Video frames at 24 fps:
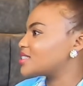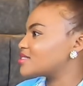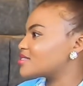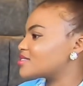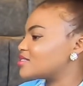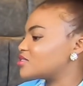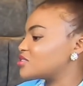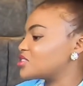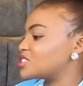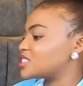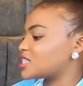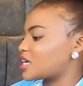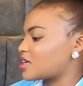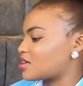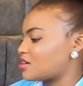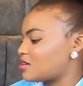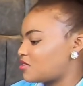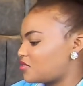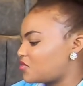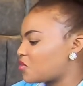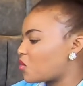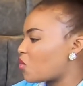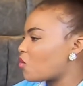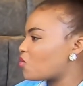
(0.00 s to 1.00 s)
so there's like
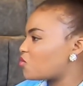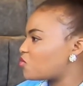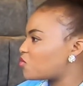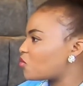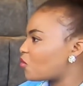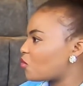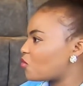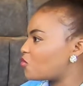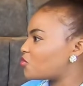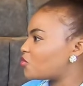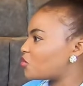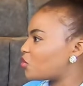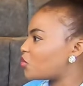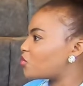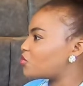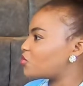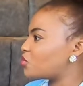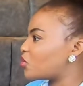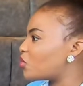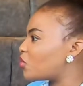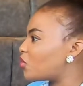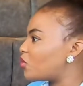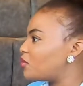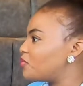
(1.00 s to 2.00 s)
4.
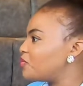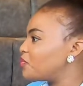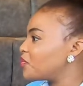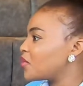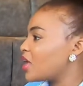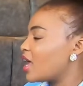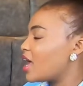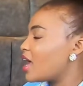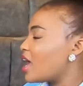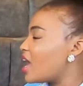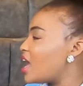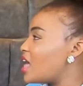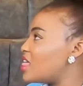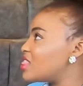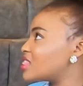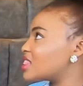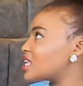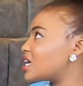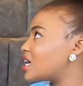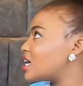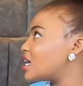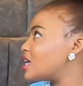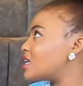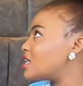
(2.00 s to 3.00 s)
And
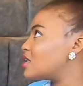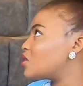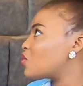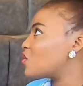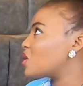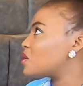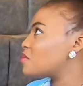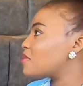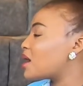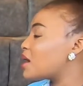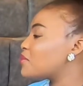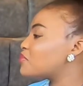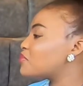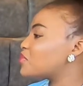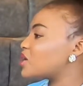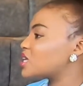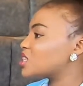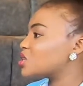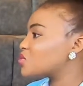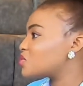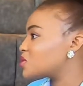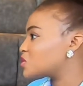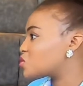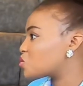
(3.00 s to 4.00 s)
then when my
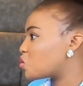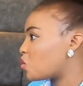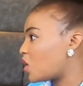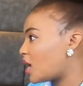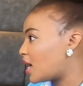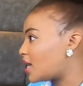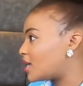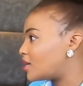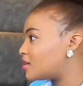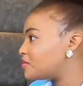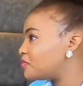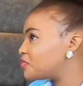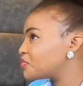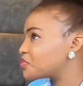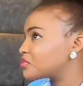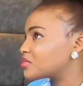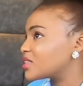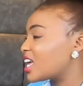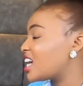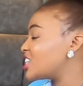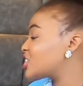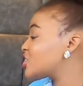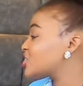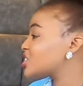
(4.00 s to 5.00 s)
brother was 1,
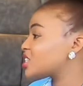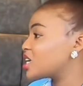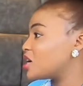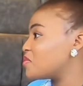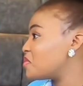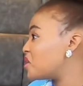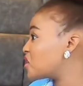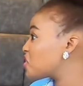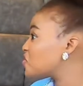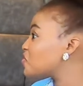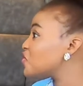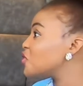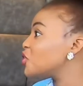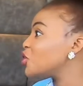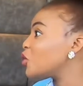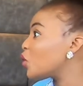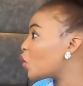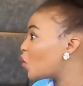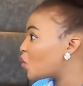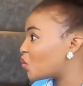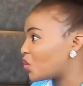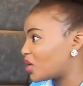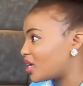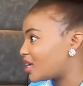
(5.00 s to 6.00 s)
I just came out of
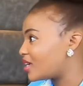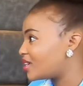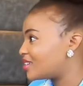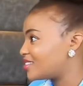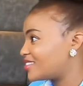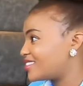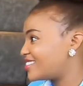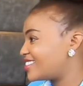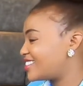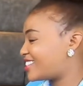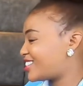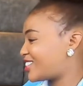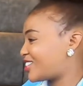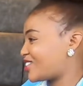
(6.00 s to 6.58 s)
nowhere. So